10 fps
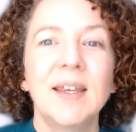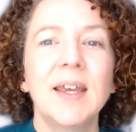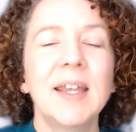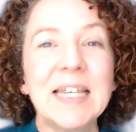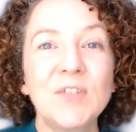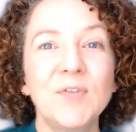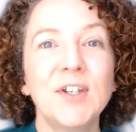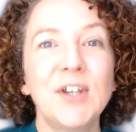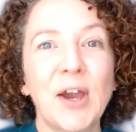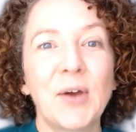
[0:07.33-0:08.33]
In this
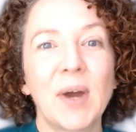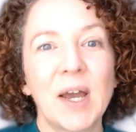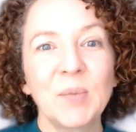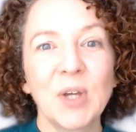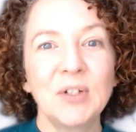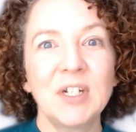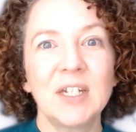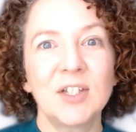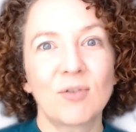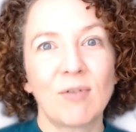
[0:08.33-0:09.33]
video, I'm going to
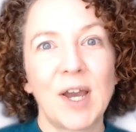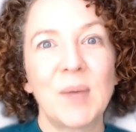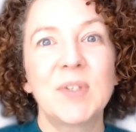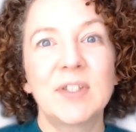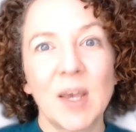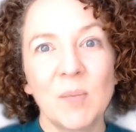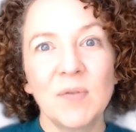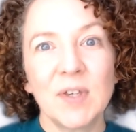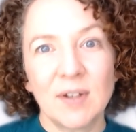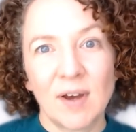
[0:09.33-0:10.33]
describe some of
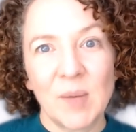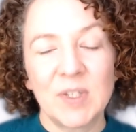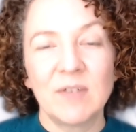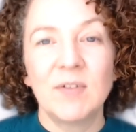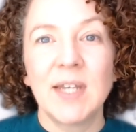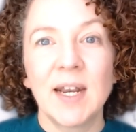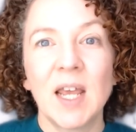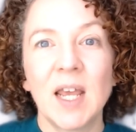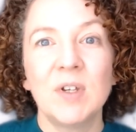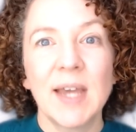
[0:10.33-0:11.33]
the types of
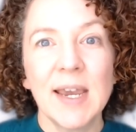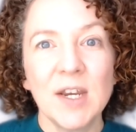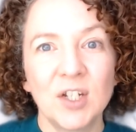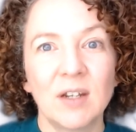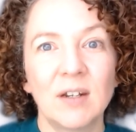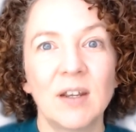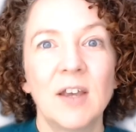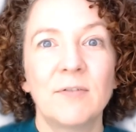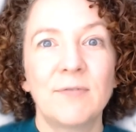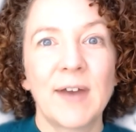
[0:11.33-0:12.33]
DNA mutation
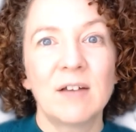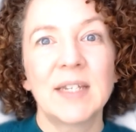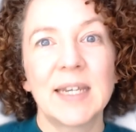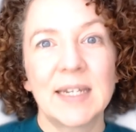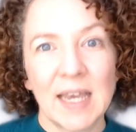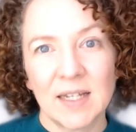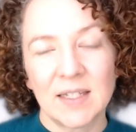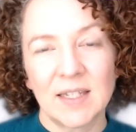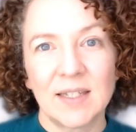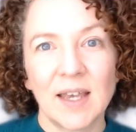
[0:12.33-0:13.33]
found in
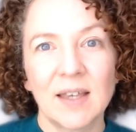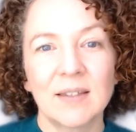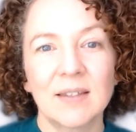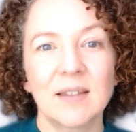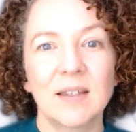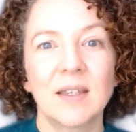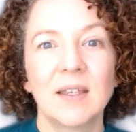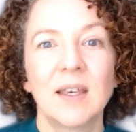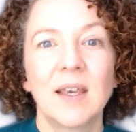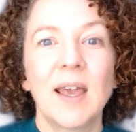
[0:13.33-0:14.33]
cancer cells.
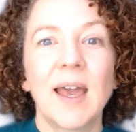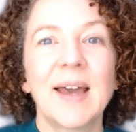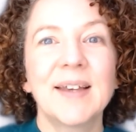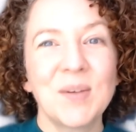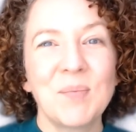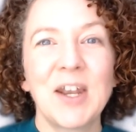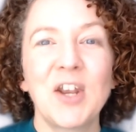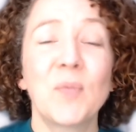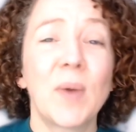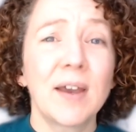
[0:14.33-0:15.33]
As in many
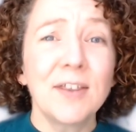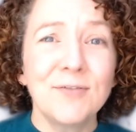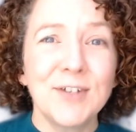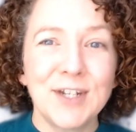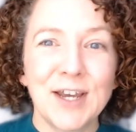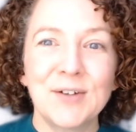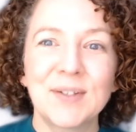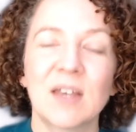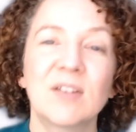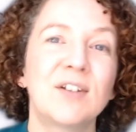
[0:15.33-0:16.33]
of my other videos,
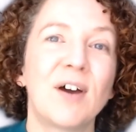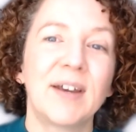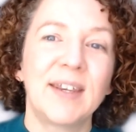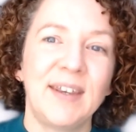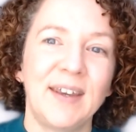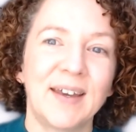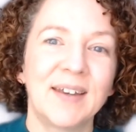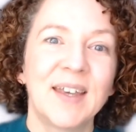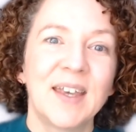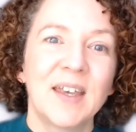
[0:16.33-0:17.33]
I'll start here.
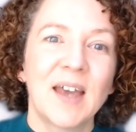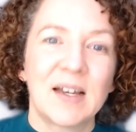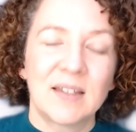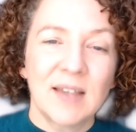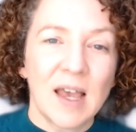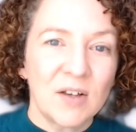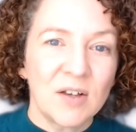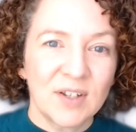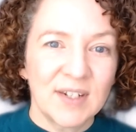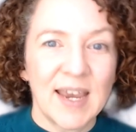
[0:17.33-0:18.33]
Our cells
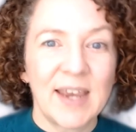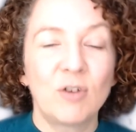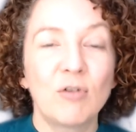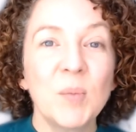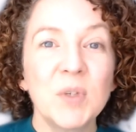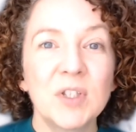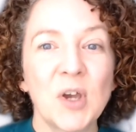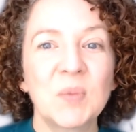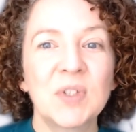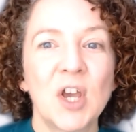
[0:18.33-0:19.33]
contain
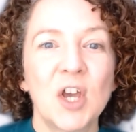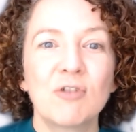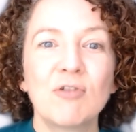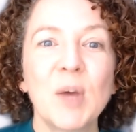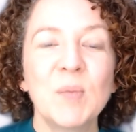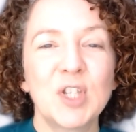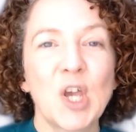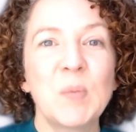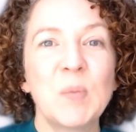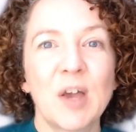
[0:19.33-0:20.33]
chromosomes.
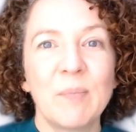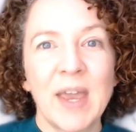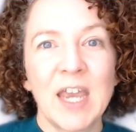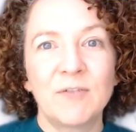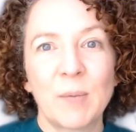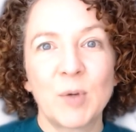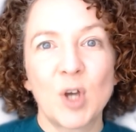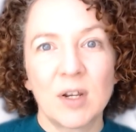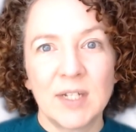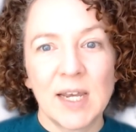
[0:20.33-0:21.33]
Chromosomes are made from
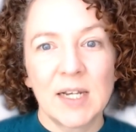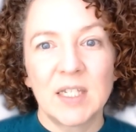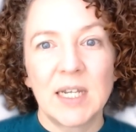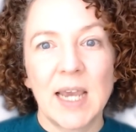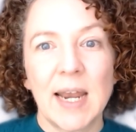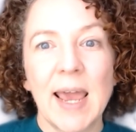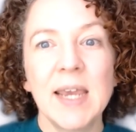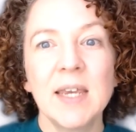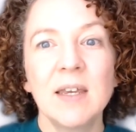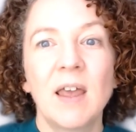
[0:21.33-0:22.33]
condensed
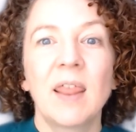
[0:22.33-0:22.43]
DNA.